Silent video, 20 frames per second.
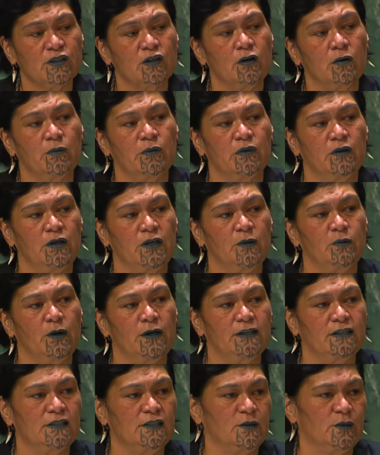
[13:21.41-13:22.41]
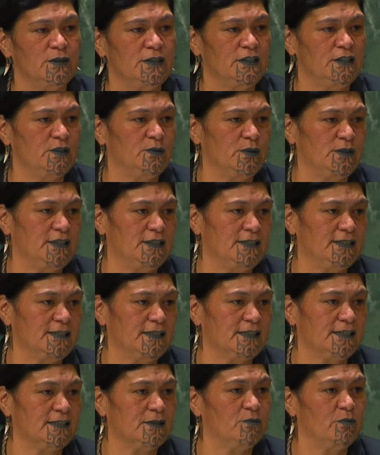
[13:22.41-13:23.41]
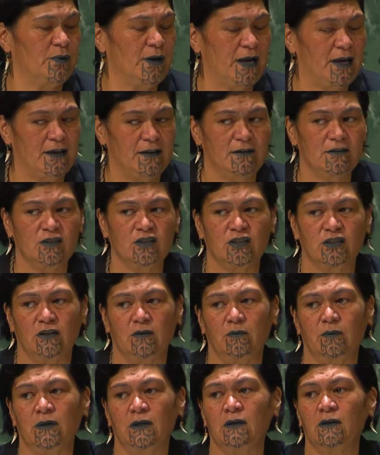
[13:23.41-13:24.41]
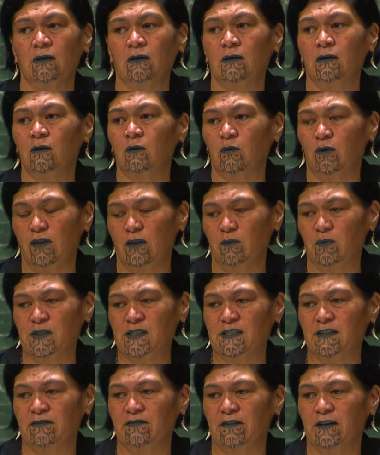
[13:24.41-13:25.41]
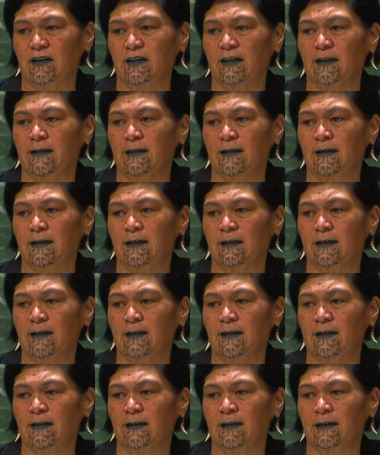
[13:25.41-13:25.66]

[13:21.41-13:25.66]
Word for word: COP31 in 2026 in partnership with the Pacific.